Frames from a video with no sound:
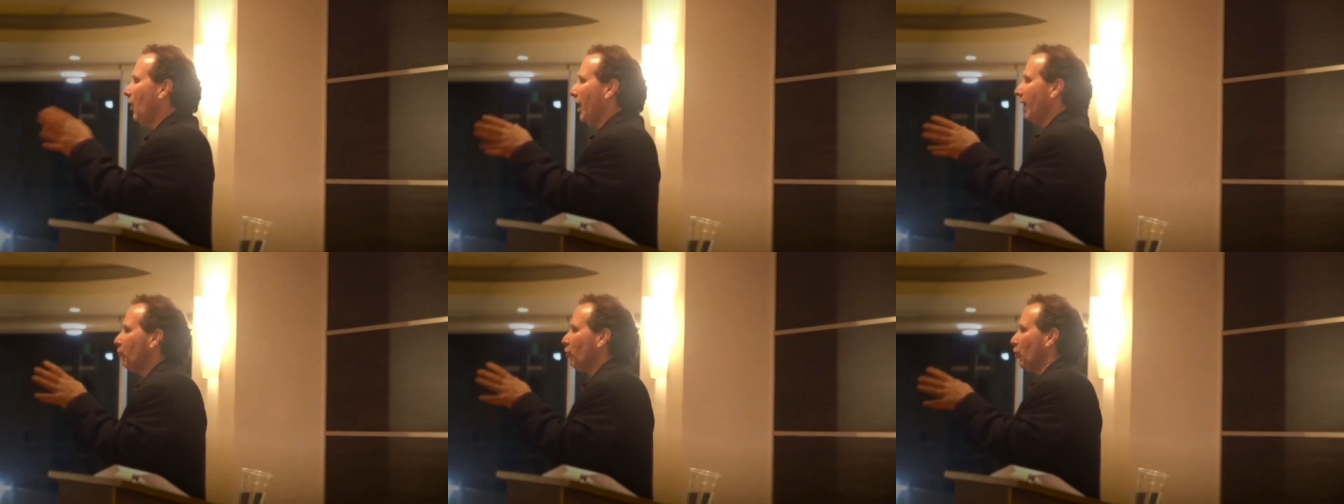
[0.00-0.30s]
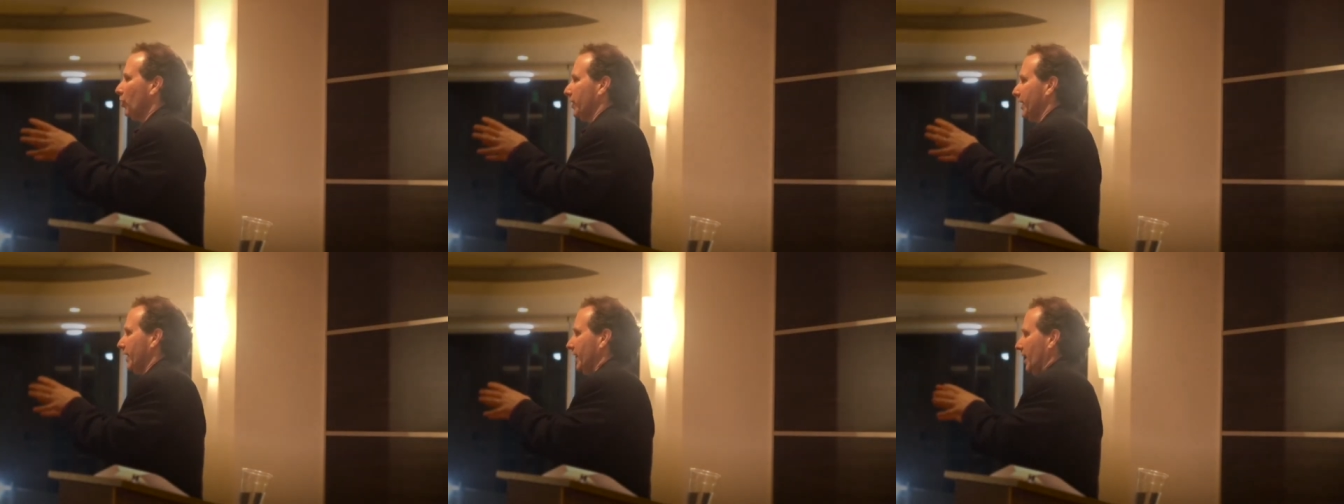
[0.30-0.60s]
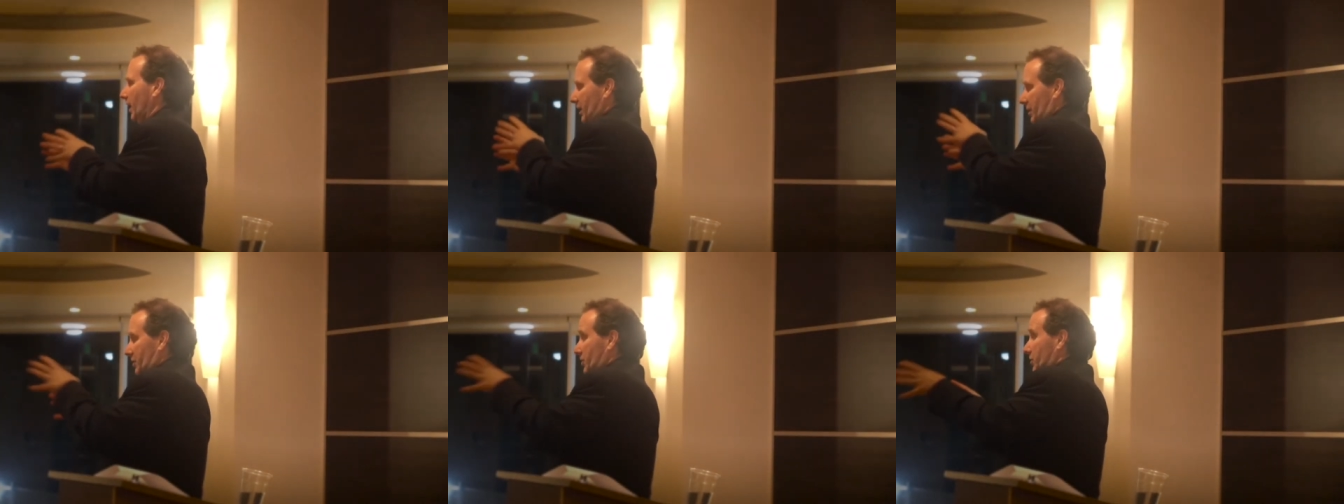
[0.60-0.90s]
I'm working
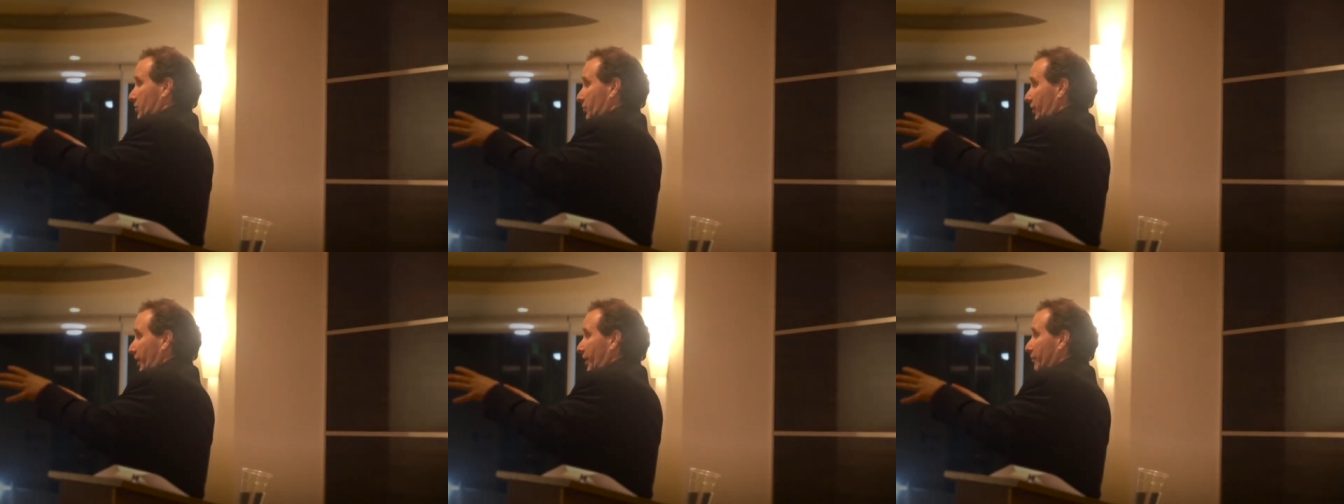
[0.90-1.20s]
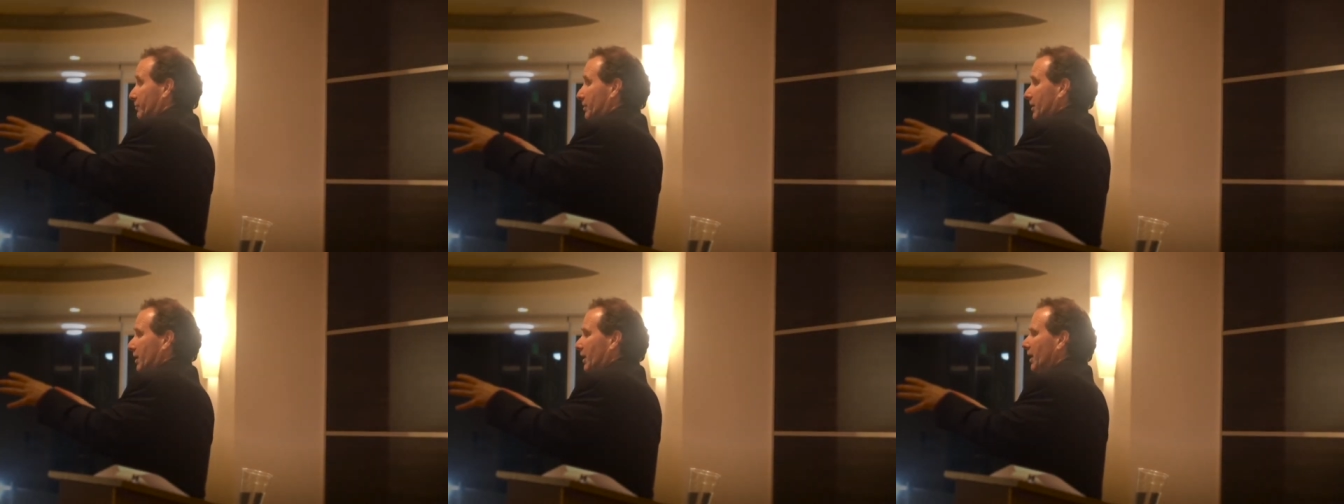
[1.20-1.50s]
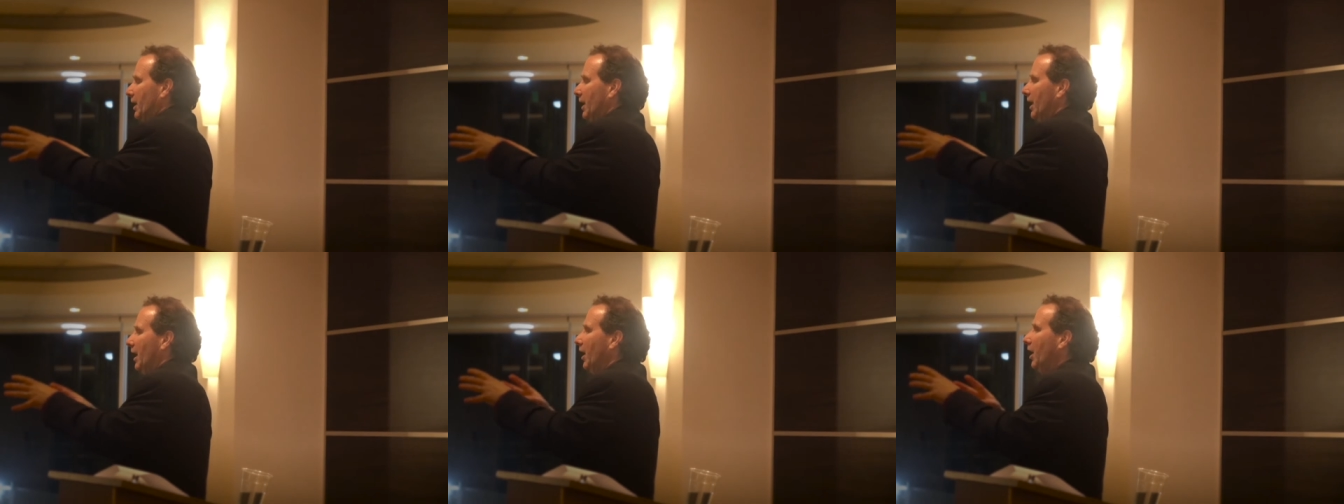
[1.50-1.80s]
on a script.
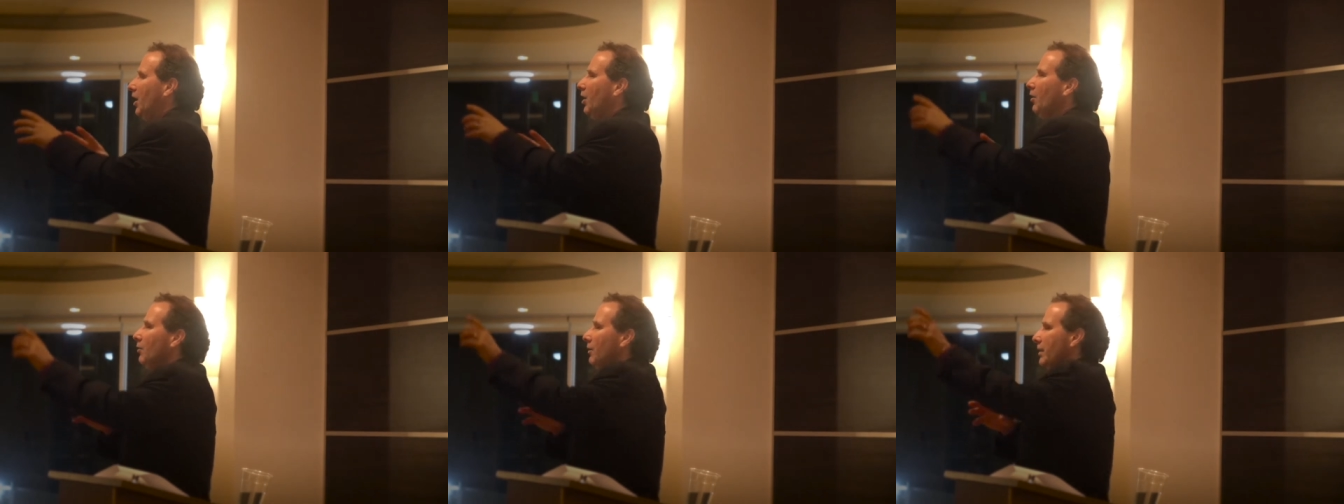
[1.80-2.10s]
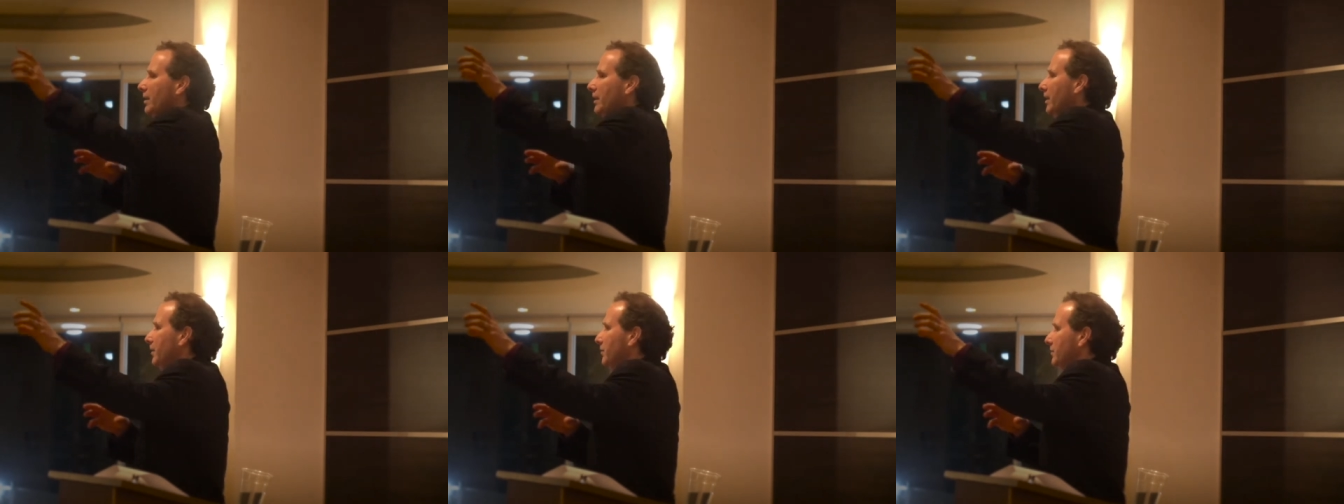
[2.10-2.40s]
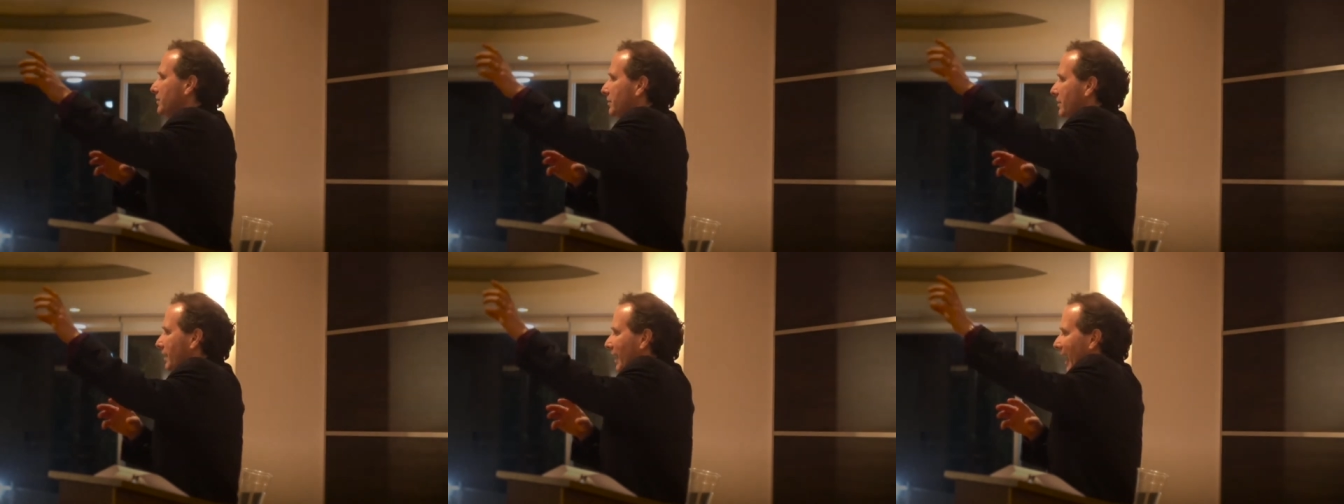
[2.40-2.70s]
Oh, and
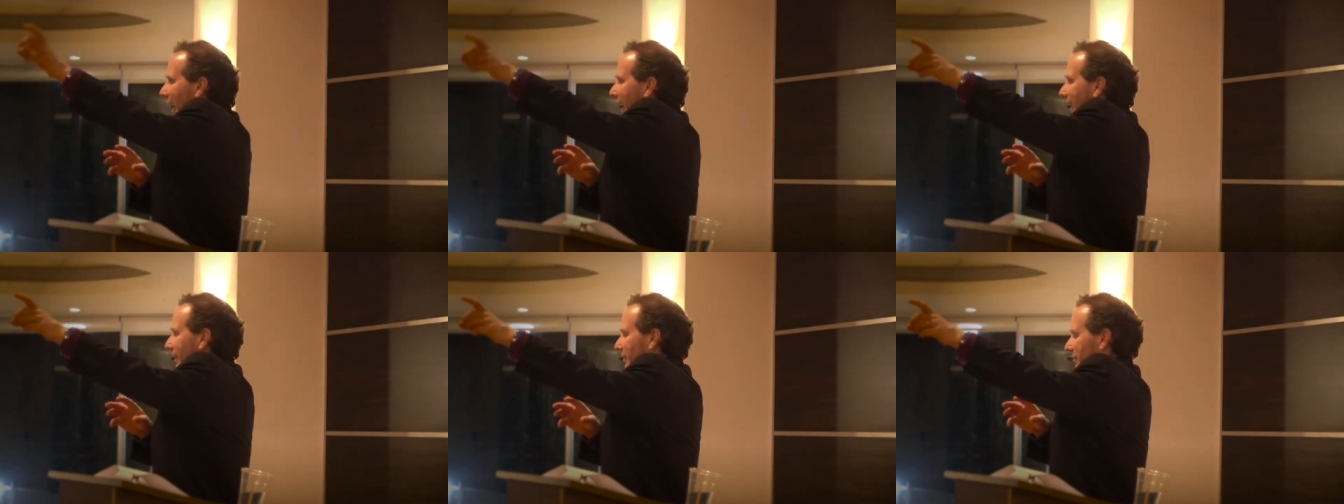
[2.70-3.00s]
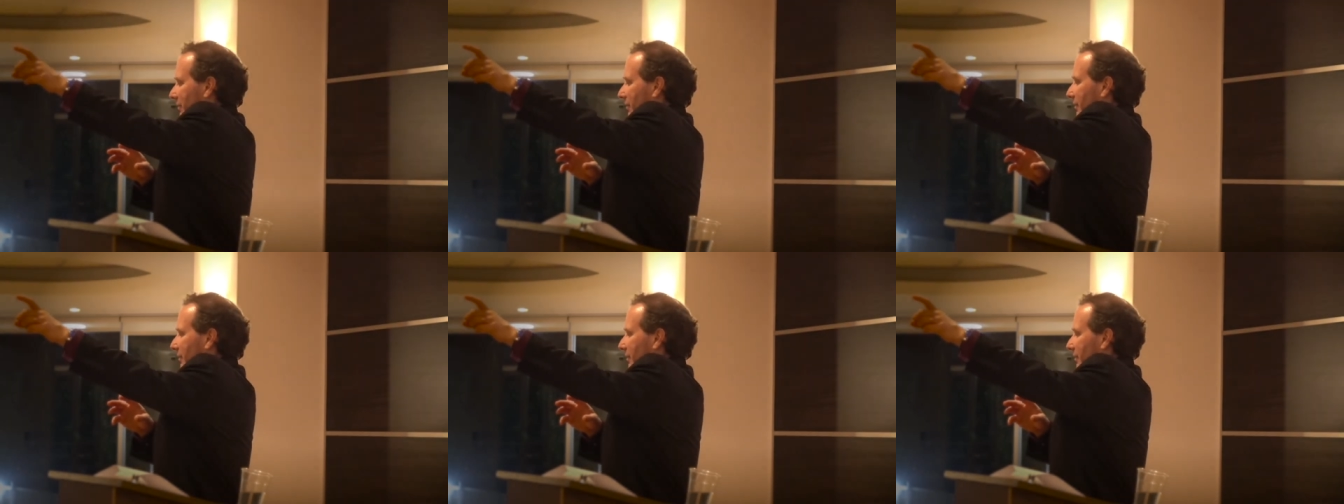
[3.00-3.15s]
there's that.